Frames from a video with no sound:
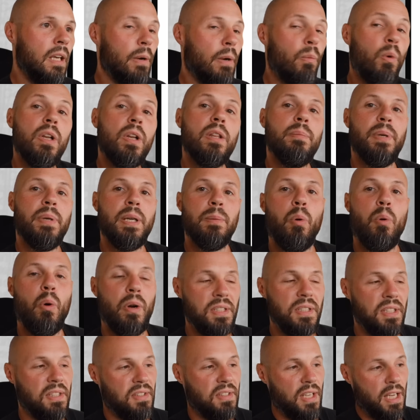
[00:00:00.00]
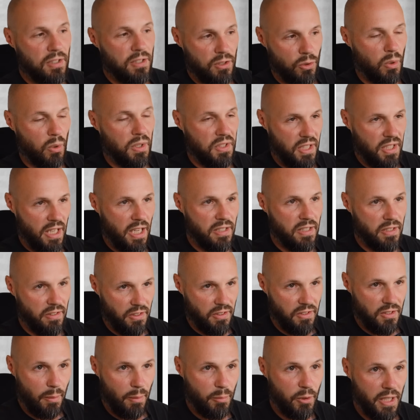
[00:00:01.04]
And one of the big points he says towards the end in the
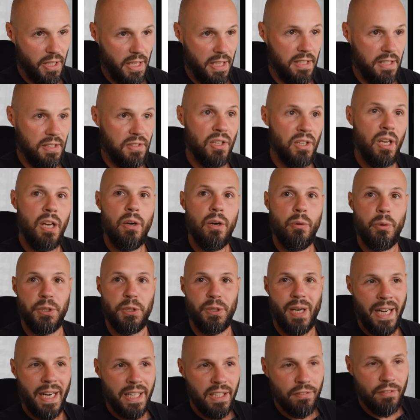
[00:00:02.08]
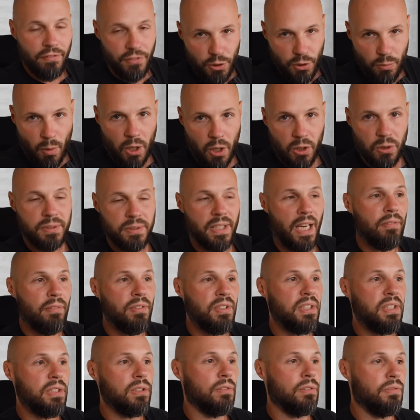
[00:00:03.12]
summary is when you're adding a view model to every
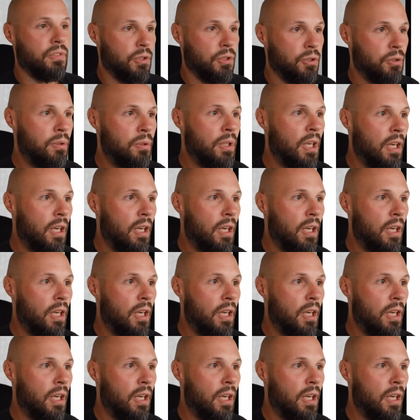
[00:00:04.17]
single view,